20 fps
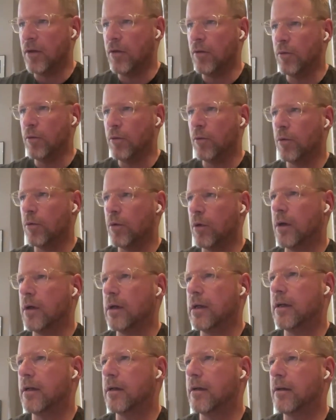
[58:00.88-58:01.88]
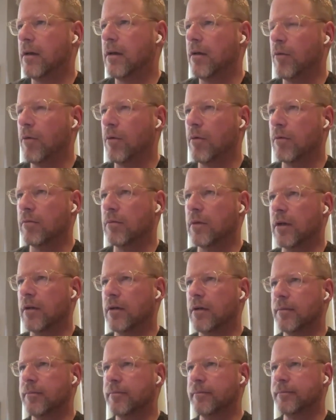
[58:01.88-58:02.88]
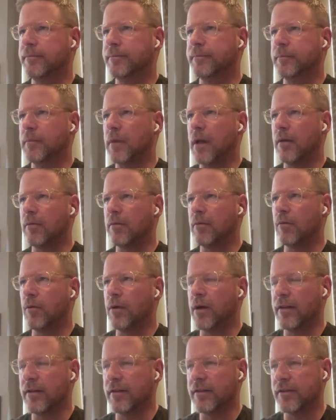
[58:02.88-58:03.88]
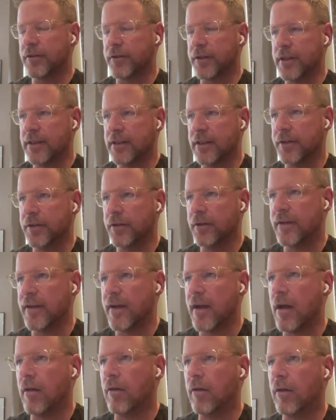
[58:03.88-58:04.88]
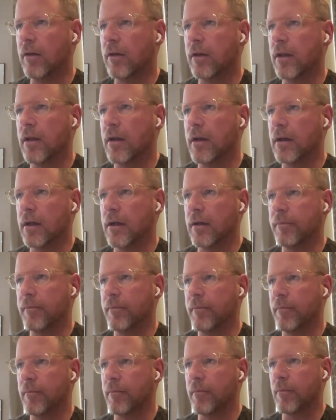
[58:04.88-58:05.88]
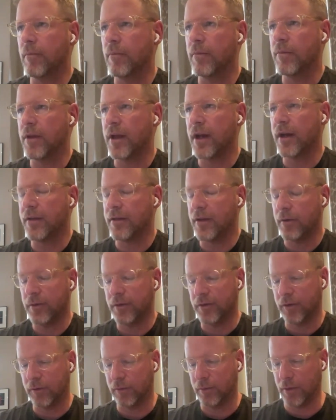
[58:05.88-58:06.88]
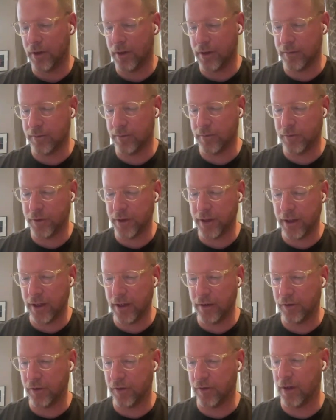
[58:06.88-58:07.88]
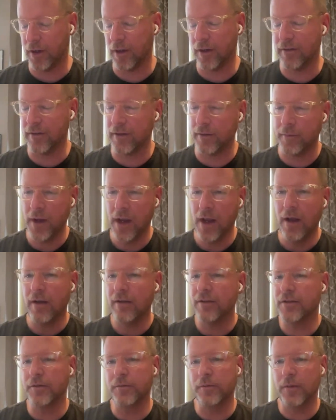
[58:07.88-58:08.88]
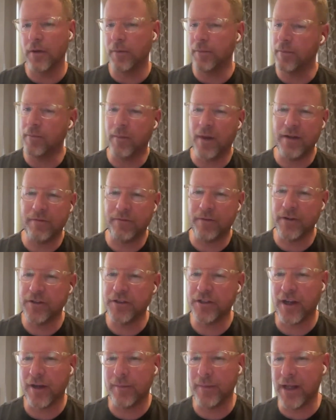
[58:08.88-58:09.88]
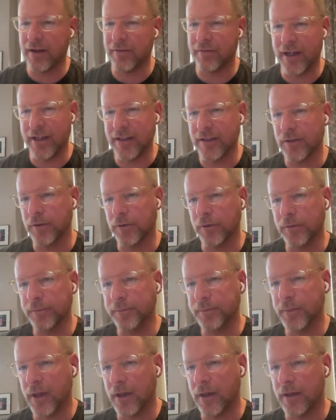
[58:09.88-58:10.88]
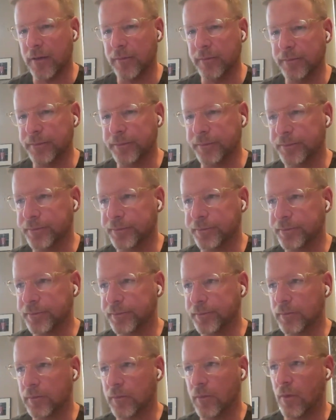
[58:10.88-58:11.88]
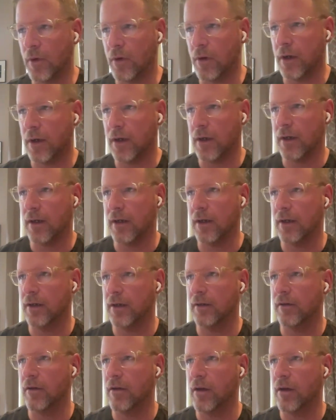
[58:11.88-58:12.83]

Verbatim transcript: you uh, um, one of the stories that you tell. Um, that I thought was uh, really interesting. Cause it, so my first job out of high school, um, uh,